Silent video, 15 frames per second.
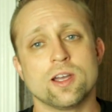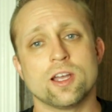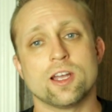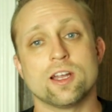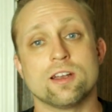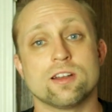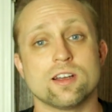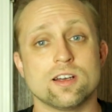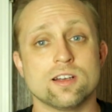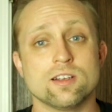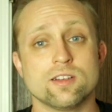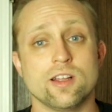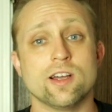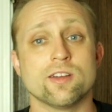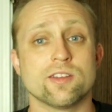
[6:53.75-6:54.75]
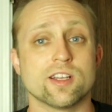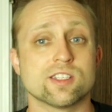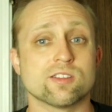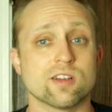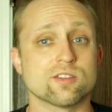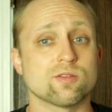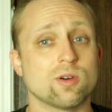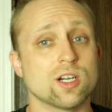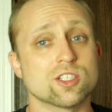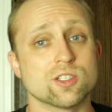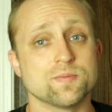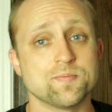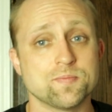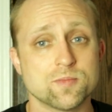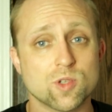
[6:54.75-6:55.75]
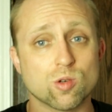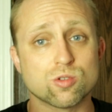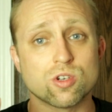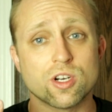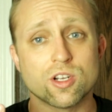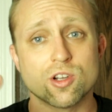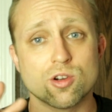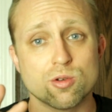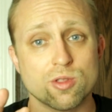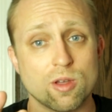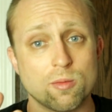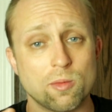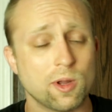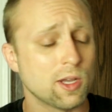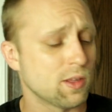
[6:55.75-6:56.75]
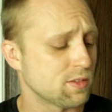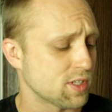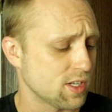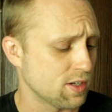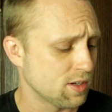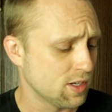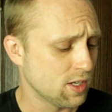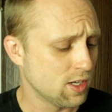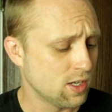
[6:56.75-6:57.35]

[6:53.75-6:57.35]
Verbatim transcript: And uh, yeah, thanks you guys for watching. Don't try to yo them megalos on.